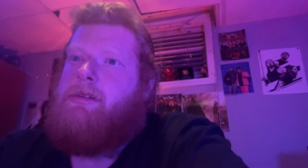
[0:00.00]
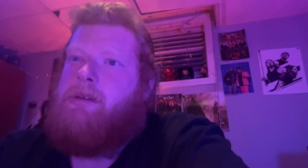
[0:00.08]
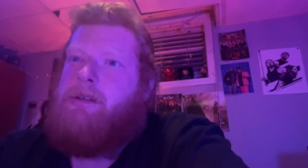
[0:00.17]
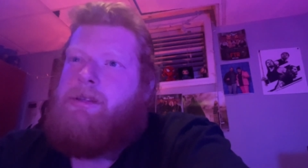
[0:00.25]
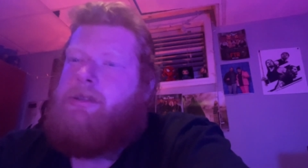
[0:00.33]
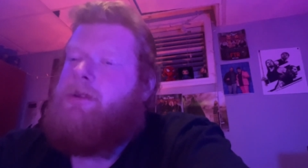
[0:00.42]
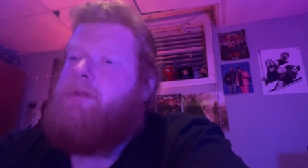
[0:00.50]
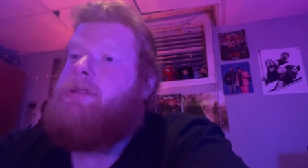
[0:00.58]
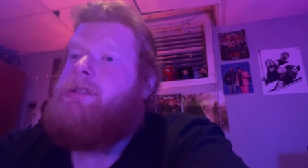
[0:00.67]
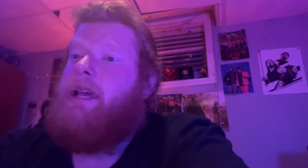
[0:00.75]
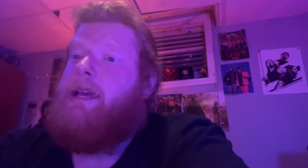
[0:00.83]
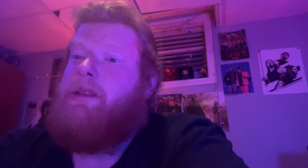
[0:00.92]
It's so
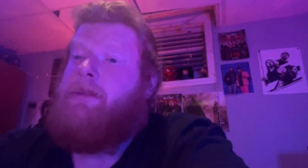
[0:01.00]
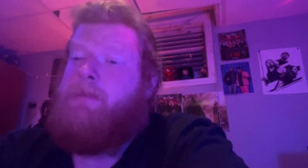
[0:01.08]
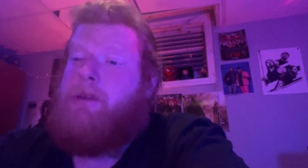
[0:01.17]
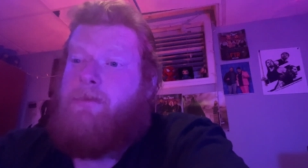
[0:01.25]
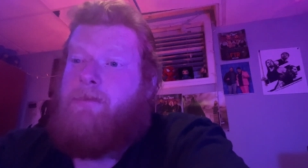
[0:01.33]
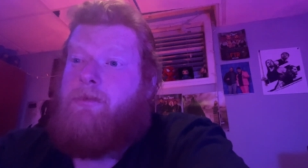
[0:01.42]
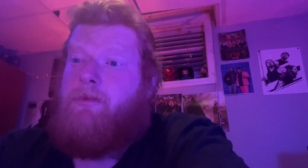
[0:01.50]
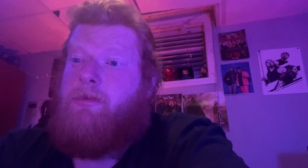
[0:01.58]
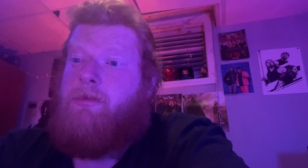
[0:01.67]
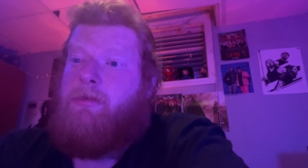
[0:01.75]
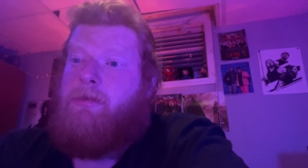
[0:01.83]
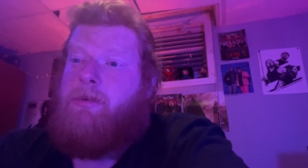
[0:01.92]
sad that people
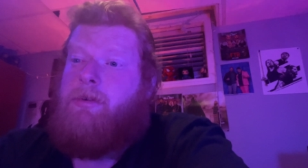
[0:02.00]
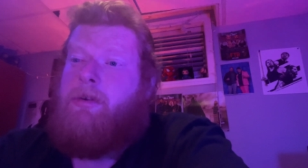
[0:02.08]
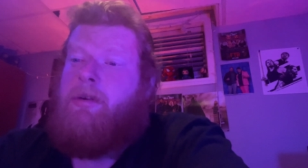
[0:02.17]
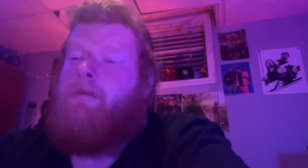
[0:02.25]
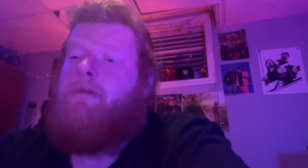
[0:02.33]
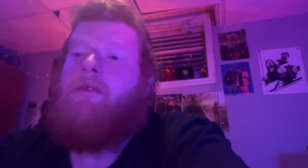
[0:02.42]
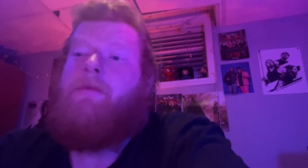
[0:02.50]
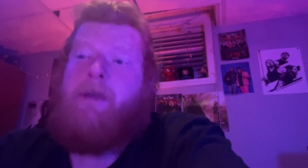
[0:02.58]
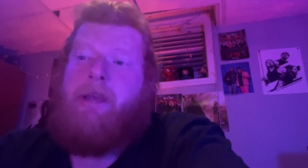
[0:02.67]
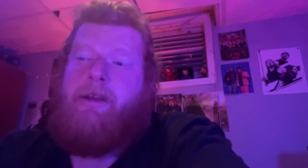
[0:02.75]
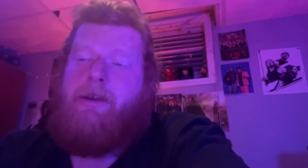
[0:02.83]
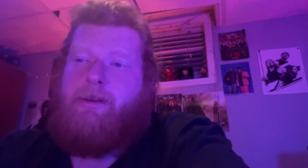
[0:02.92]

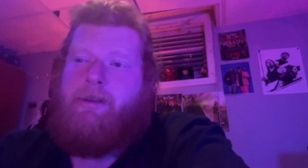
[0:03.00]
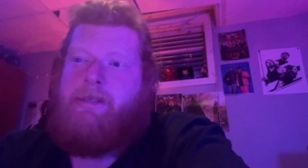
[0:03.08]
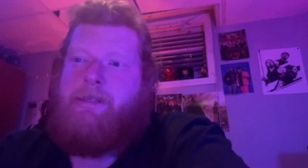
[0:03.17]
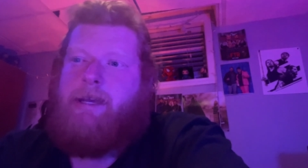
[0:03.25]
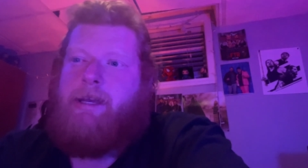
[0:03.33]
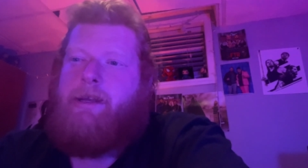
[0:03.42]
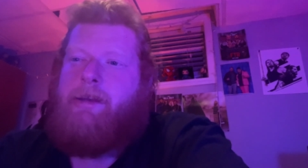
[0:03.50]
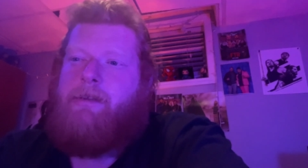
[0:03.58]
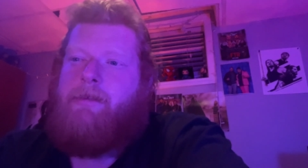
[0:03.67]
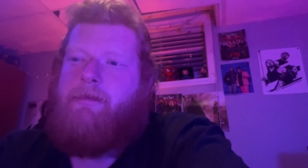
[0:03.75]
remain undecided.